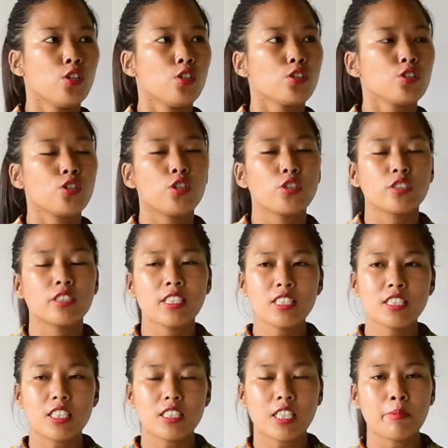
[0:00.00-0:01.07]
So
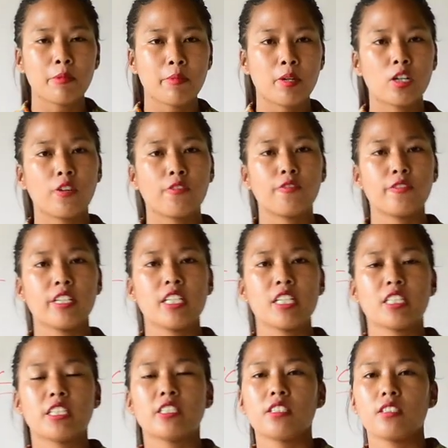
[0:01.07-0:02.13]
since some amount of heat
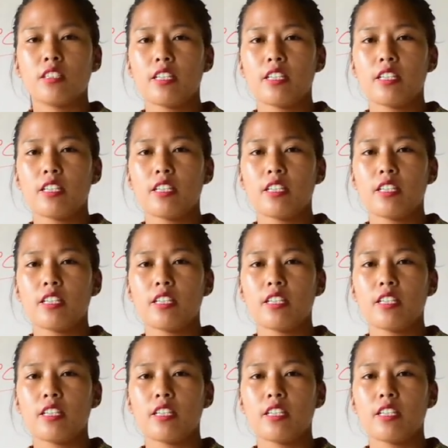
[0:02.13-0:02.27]
is